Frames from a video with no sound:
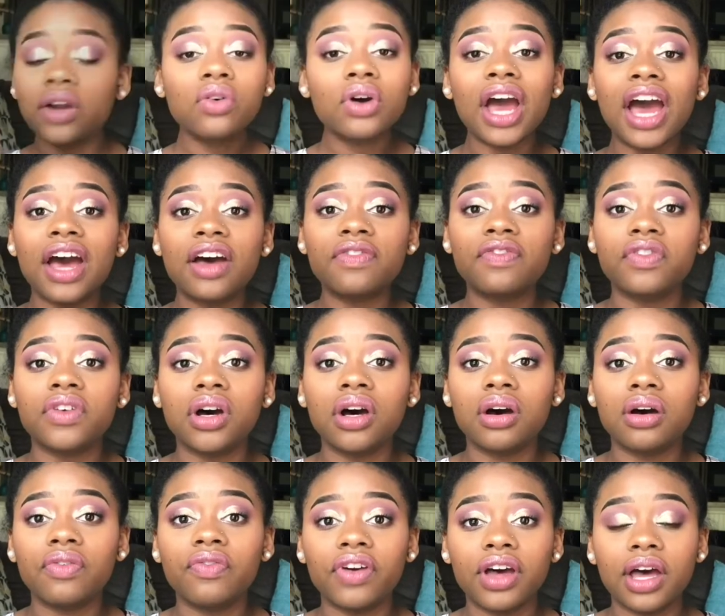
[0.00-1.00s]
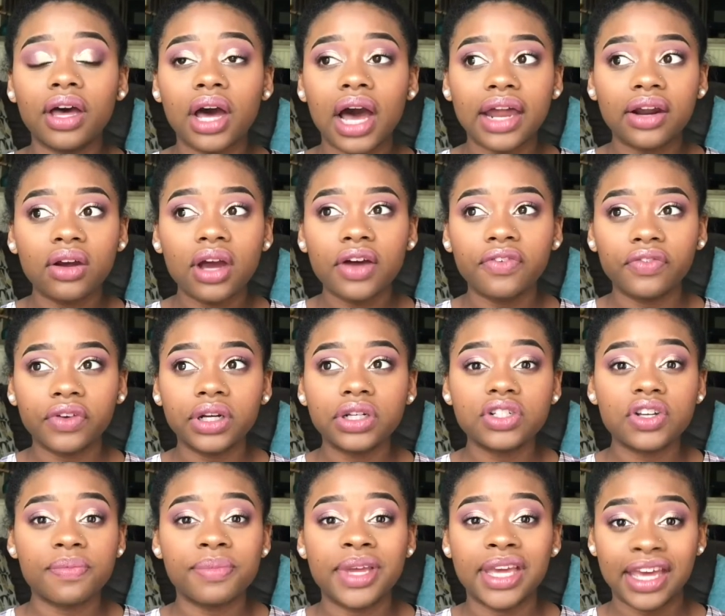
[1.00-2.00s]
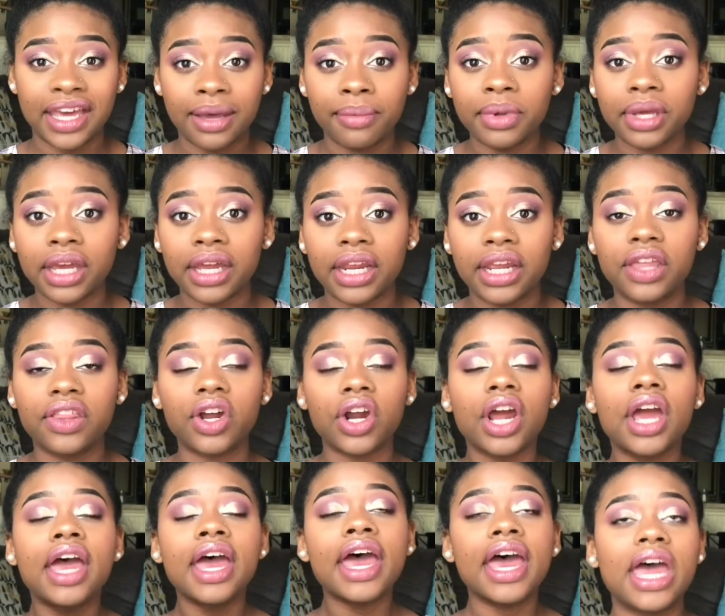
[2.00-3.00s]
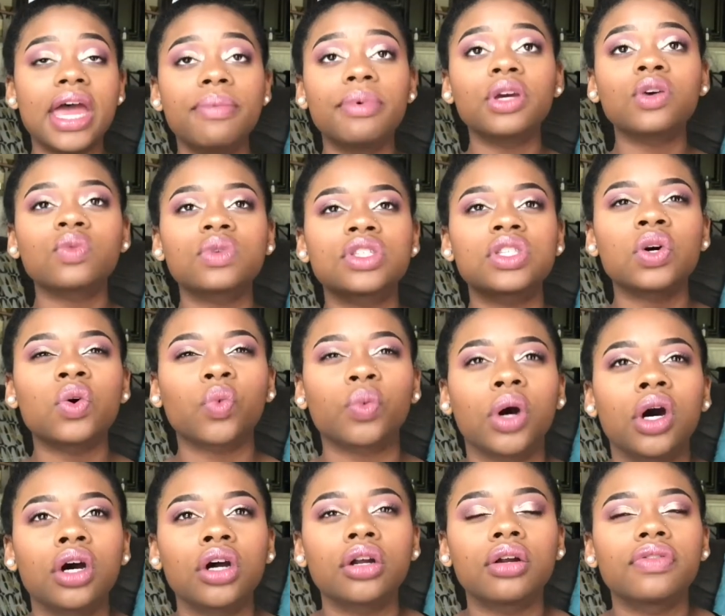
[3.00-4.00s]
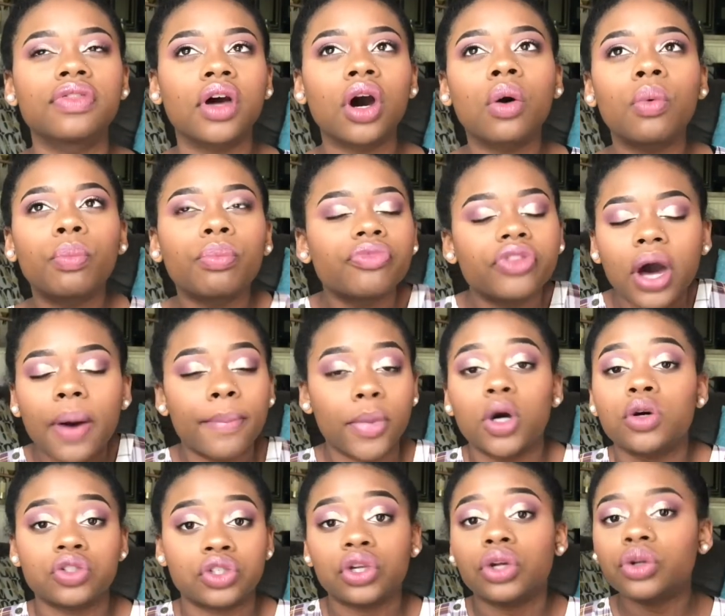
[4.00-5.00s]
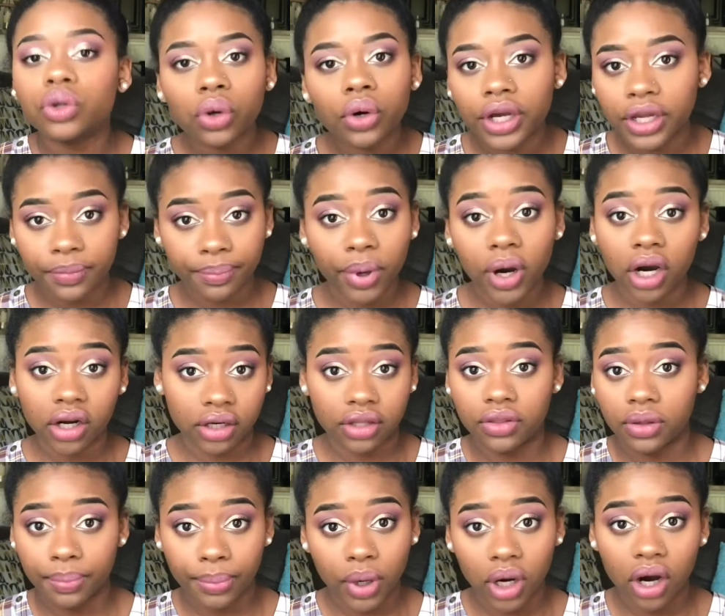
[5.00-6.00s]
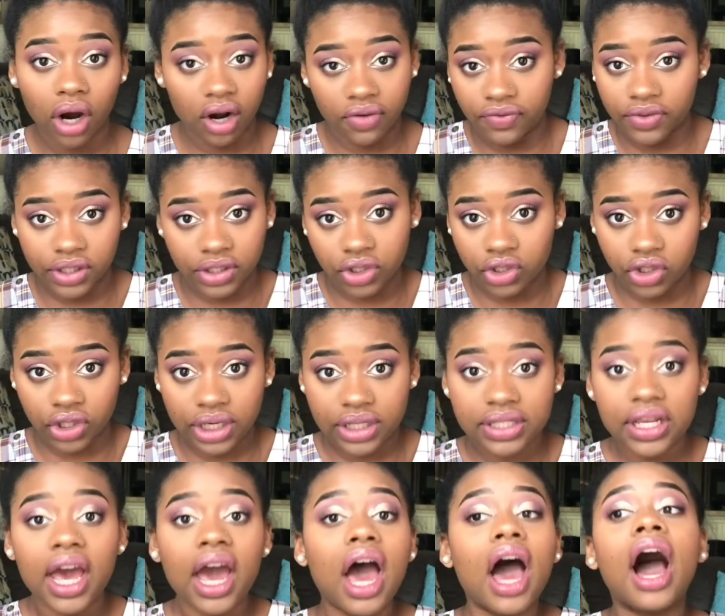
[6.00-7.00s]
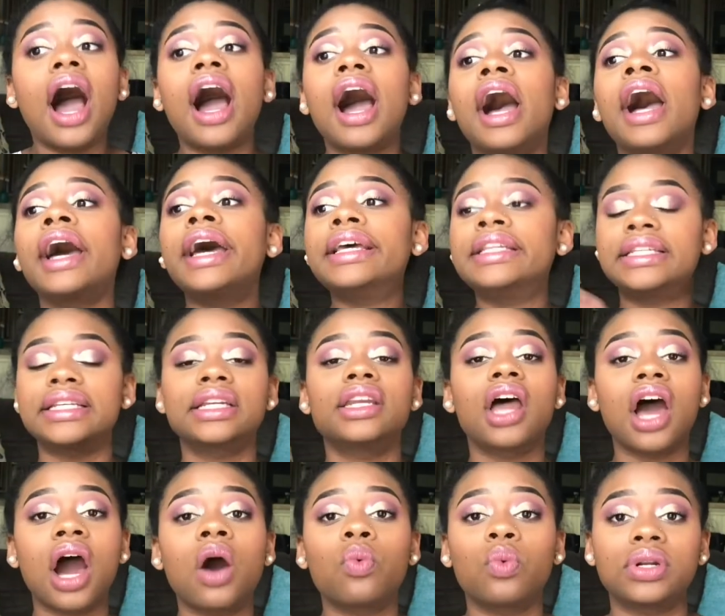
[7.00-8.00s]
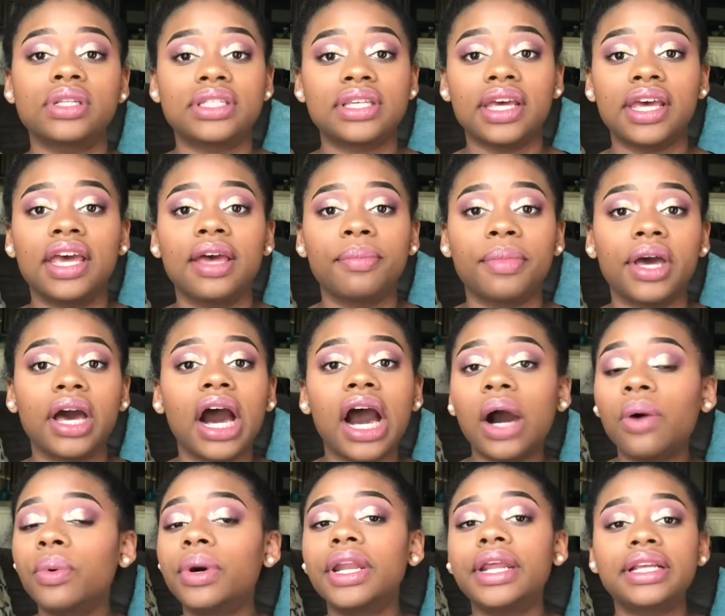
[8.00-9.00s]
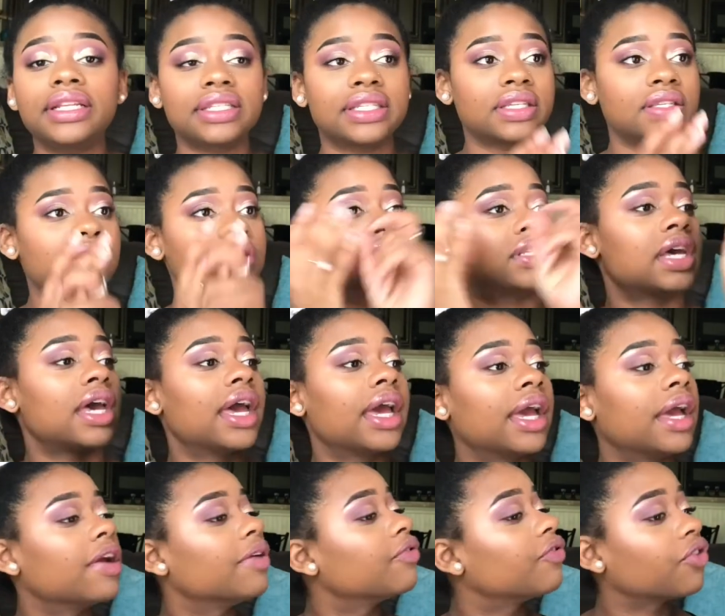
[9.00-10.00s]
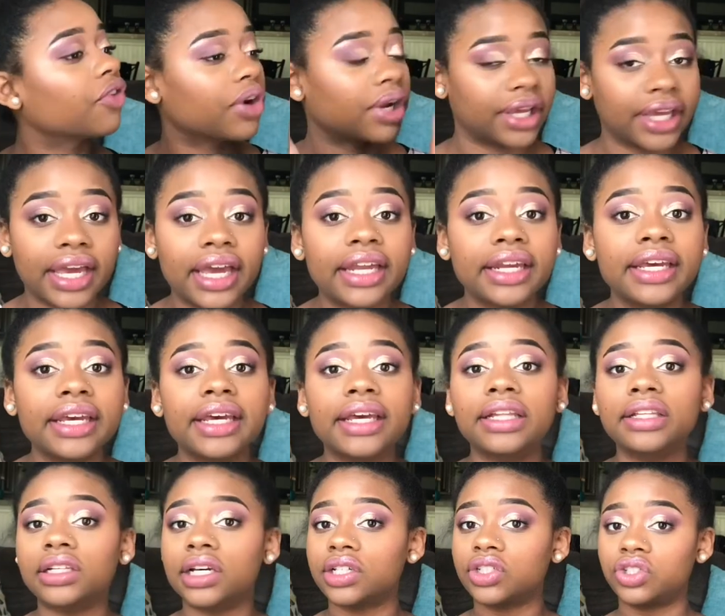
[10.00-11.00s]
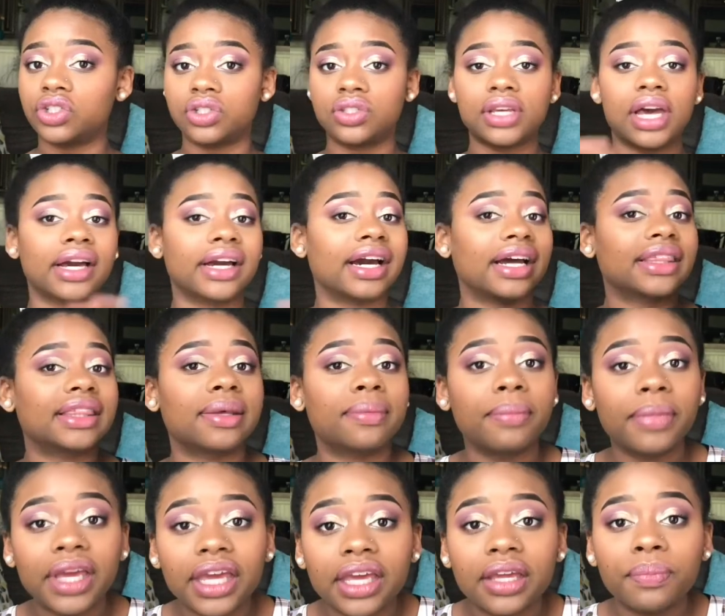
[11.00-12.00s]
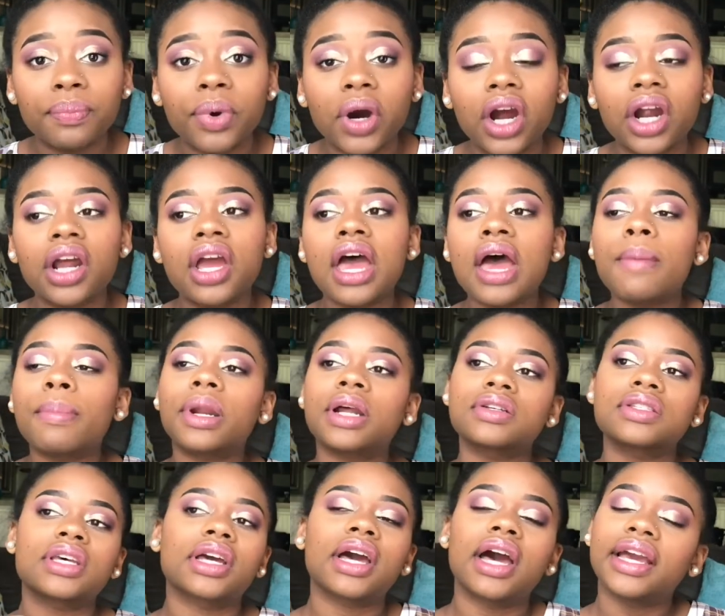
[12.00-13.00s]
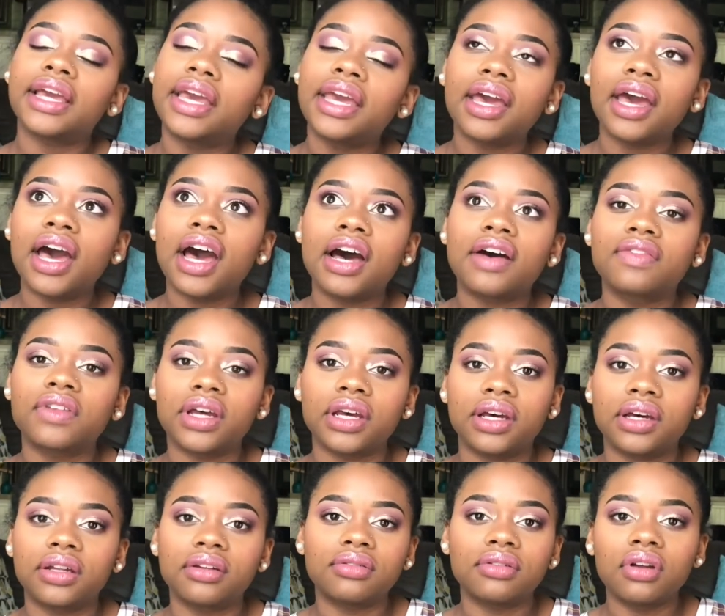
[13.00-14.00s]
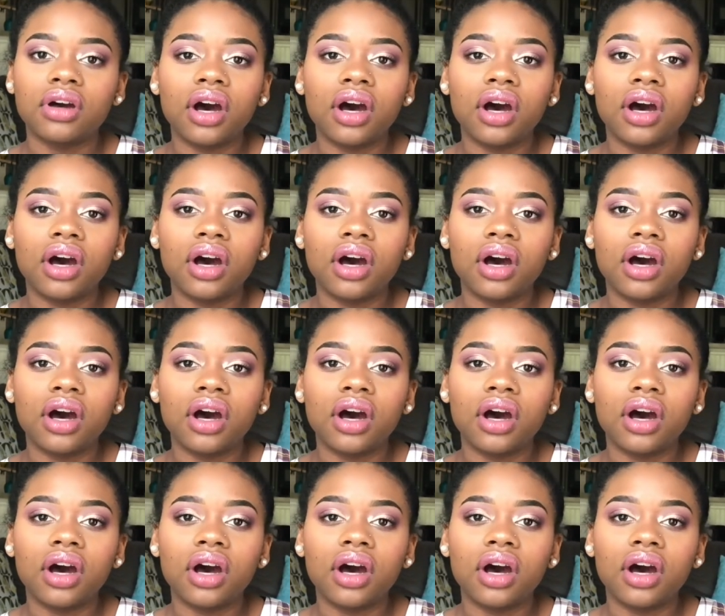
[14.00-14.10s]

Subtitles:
don't have footage of me hemming it either. Hemming was the most annoying part of this dress. I did not want to hem it. I wanted to say, forget it, let's just, I got the main part. But I was like, I can't have like a